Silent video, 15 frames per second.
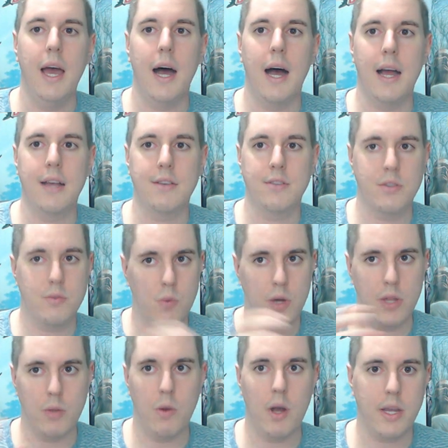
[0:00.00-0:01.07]
as
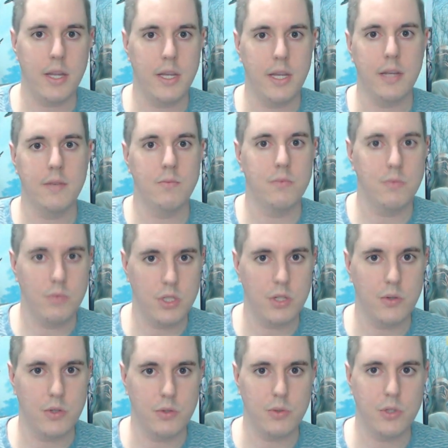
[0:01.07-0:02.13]
when the Walking Dead
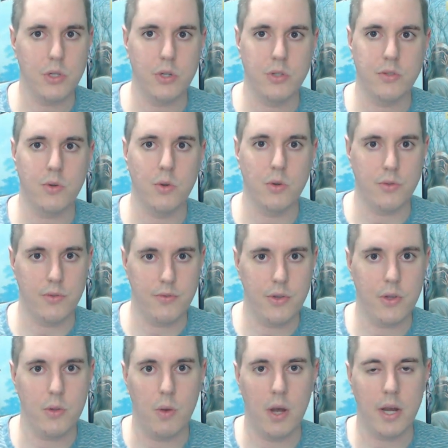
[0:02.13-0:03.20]
series returns, of course, with
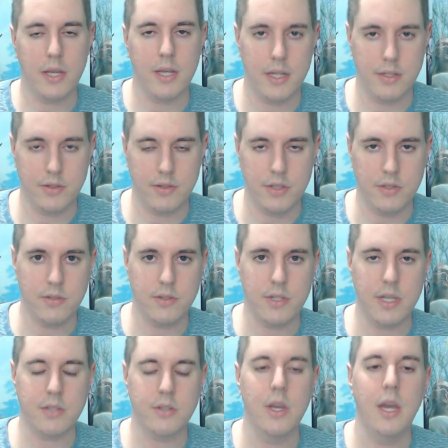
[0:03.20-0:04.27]
Fear the Walking Dead in season
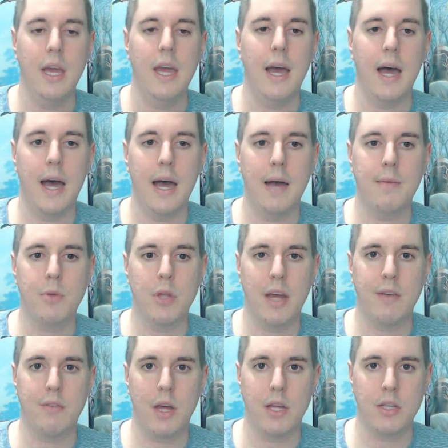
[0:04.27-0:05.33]
6, I'm going
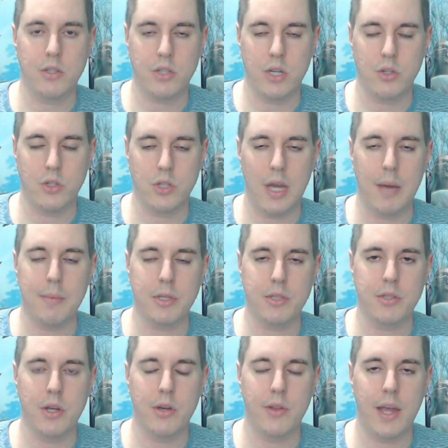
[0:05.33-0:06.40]
to have a lot of discussion
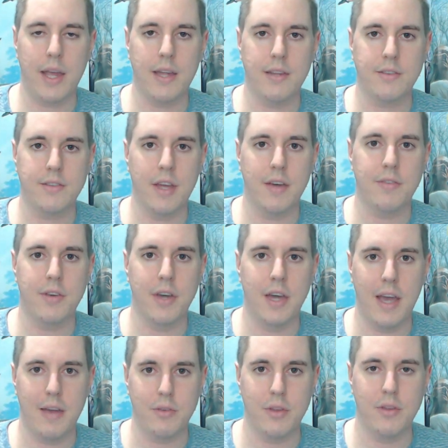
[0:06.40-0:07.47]
topics there, that kind of stuff,
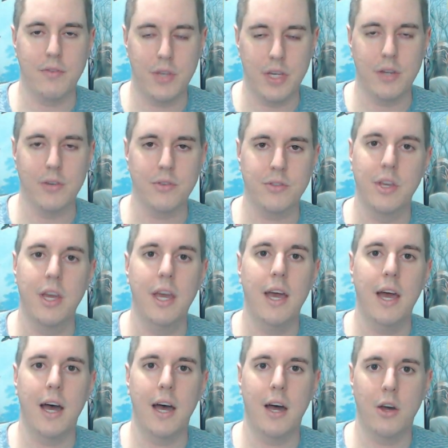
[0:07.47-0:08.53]
after the videos
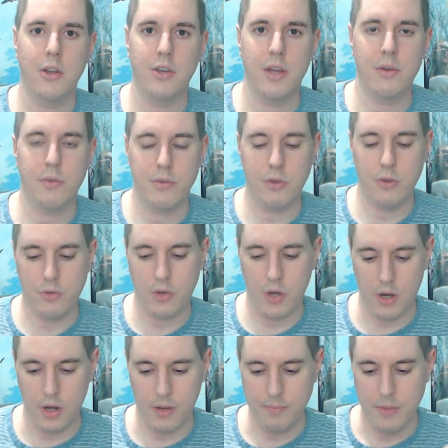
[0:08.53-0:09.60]
on
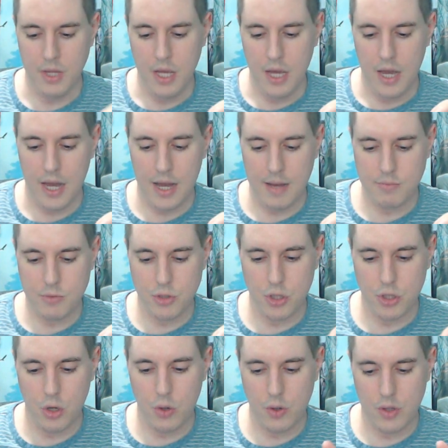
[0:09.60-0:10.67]
deadreviews.com.
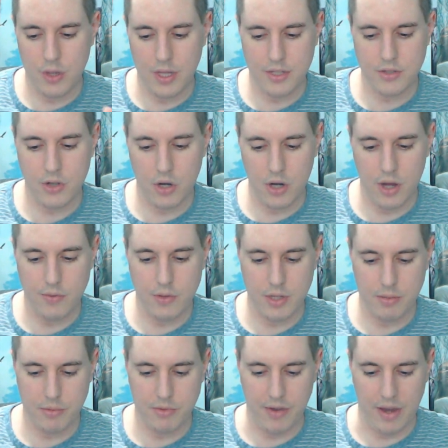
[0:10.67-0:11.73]
So let's start off with
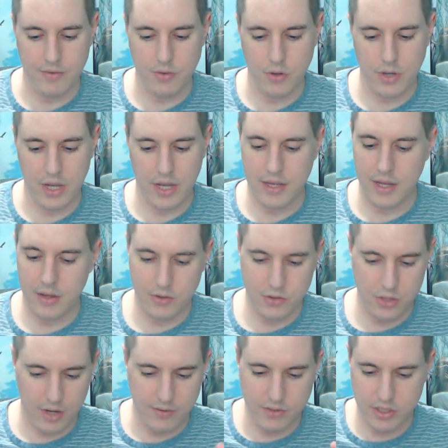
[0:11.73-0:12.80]
number 5. Okay, now
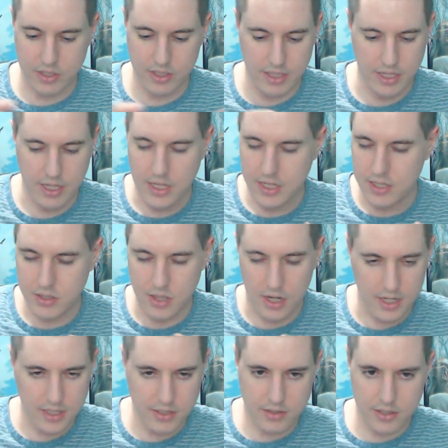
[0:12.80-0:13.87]
there's obviously
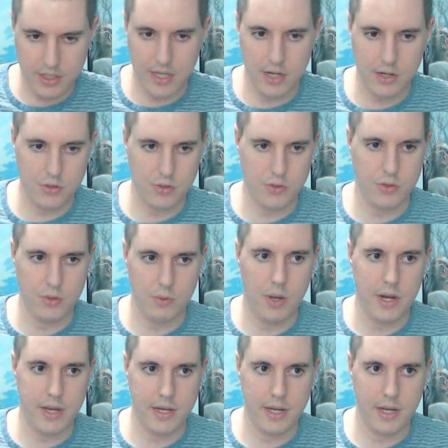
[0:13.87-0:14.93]
tons of characters from the
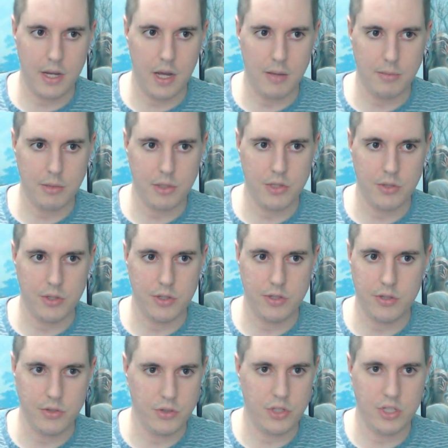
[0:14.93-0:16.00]
Walking Dead comic book series.
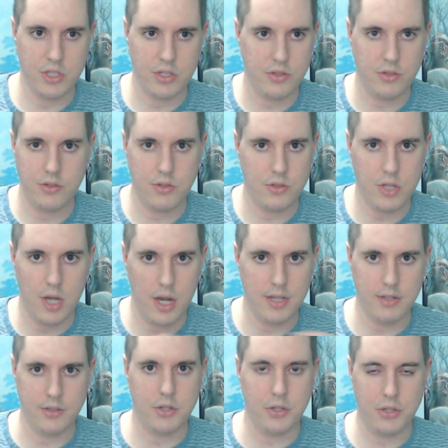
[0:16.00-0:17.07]
There's just
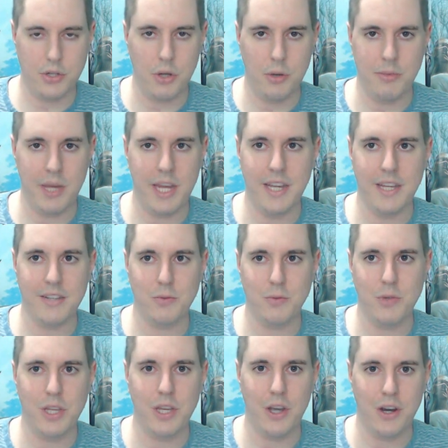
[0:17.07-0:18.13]
tons. There's so many, it's
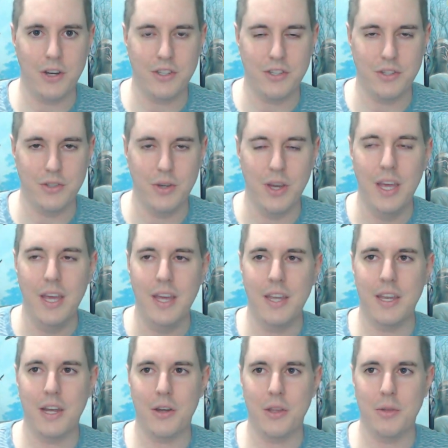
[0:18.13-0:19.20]
really hard to
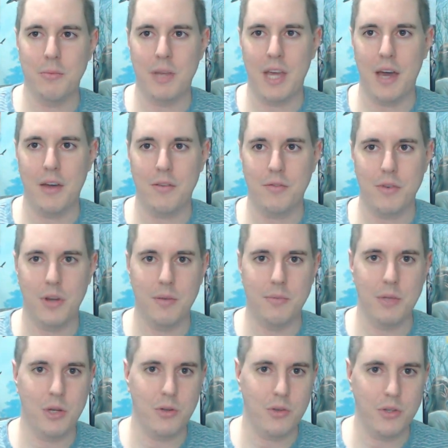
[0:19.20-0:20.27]
narrow them down from,
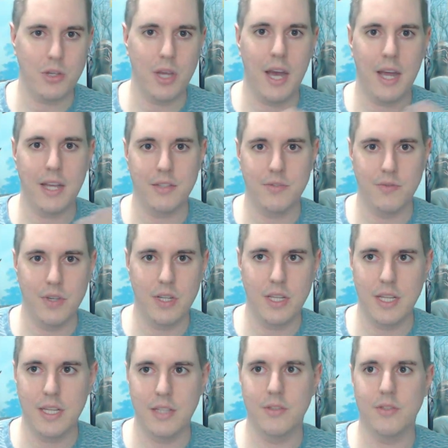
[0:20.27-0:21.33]
good guys,
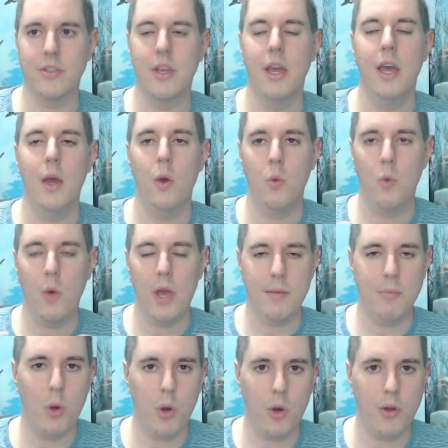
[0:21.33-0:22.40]
villains, way
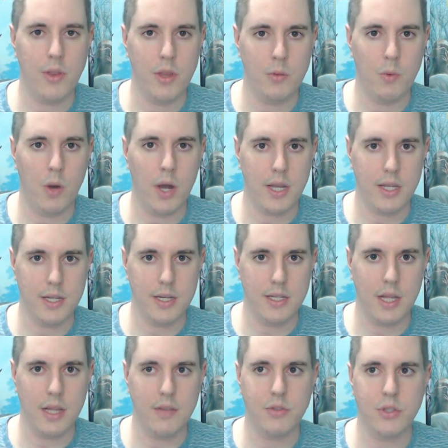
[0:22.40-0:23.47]
more than the Walking Dead
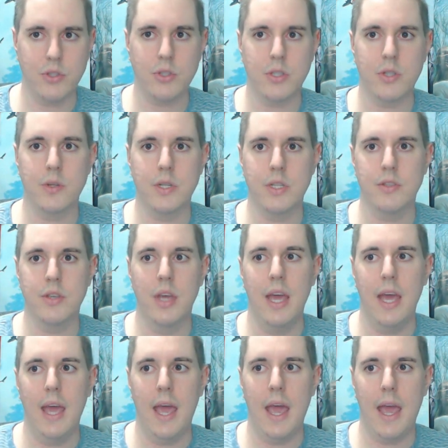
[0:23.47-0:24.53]
television series,
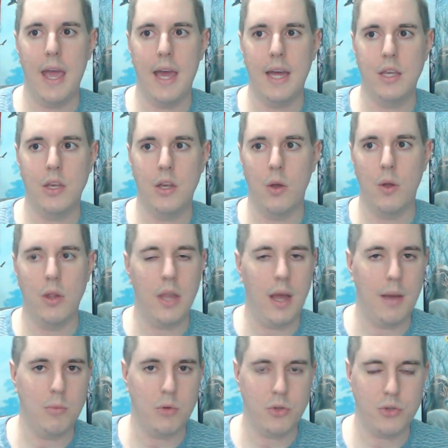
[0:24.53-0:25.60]
and, a
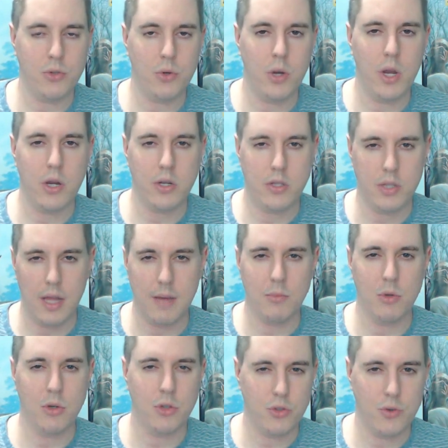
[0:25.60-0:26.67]
lot more story arcs, a lot
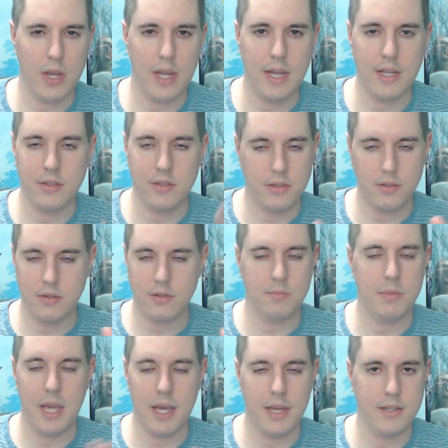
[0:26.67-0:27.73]
more trades. It's just,
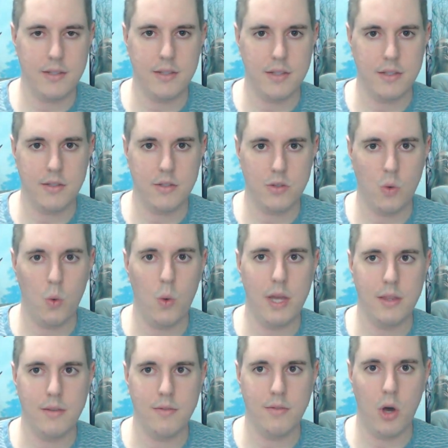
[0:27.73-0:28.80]
man, it's
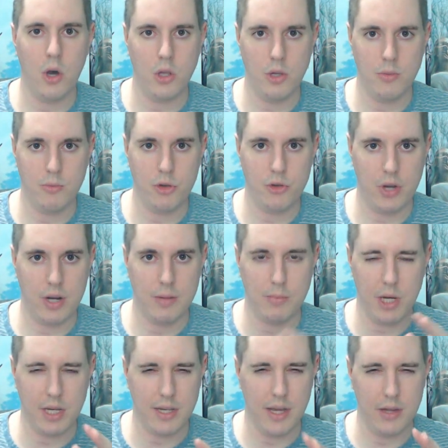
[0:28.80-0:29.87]
quite the volume to try to
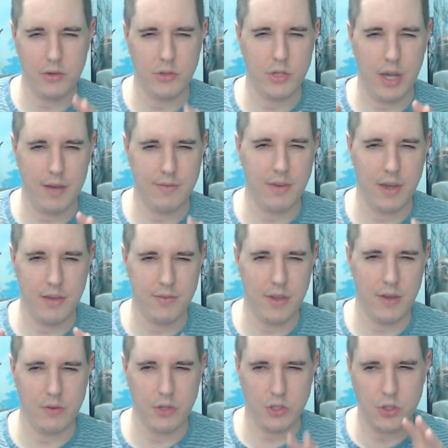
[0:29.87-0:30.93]
break down your top five
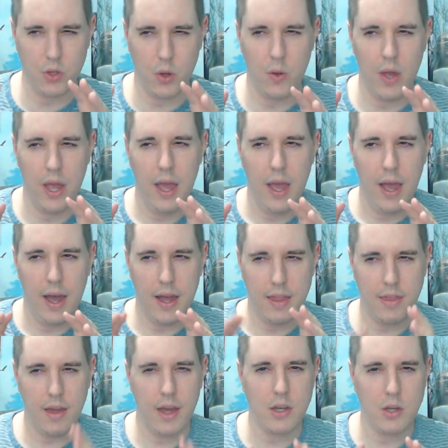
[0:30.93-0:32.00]
favorites. So I
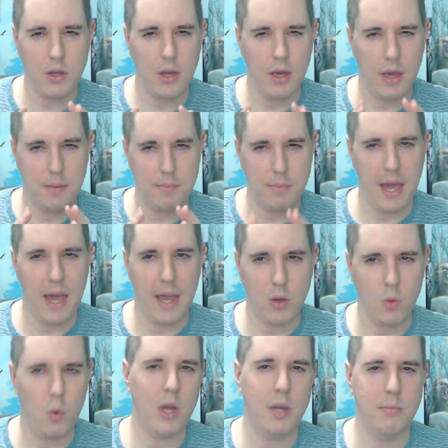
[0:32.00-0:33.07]
thought
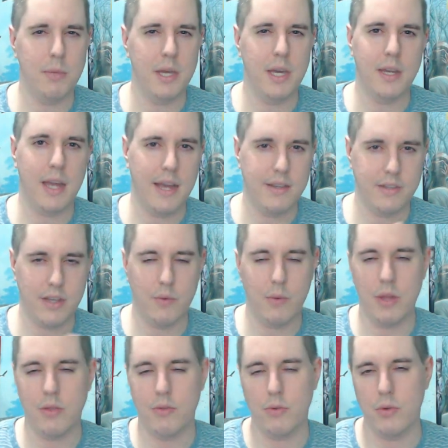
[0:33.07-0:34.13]
back quite a bit as I
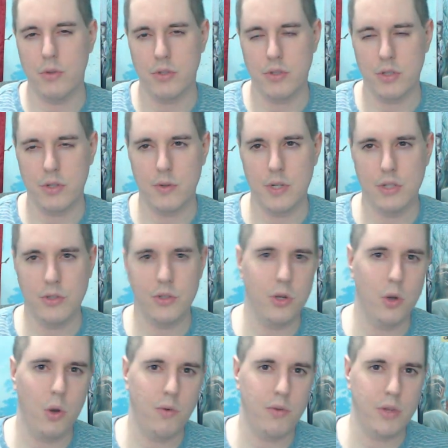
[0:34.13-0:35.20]
read through the series,
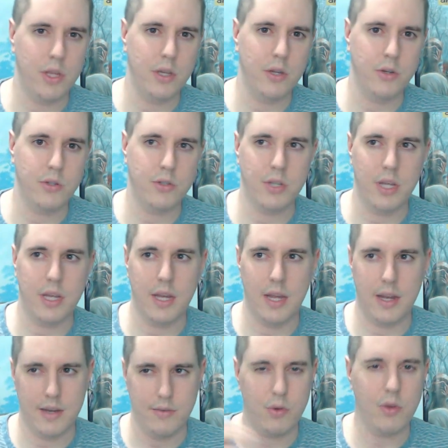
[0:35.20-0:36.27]
over the years, and
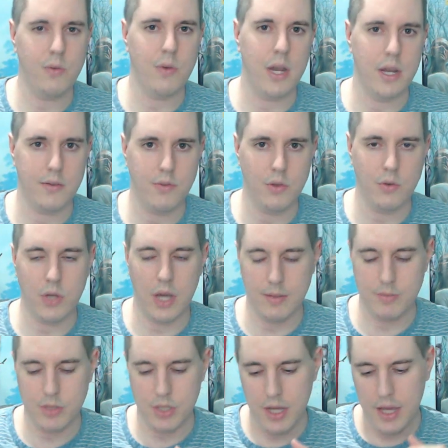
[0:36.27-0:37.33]
have reread it a few
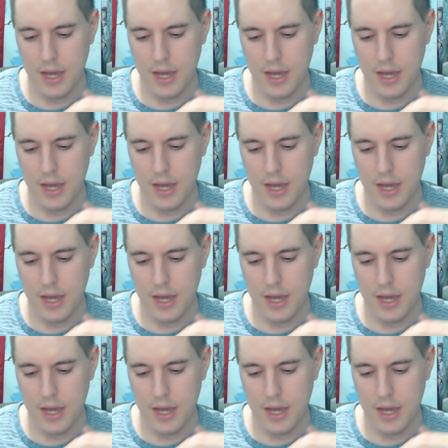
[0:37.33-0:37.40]
times.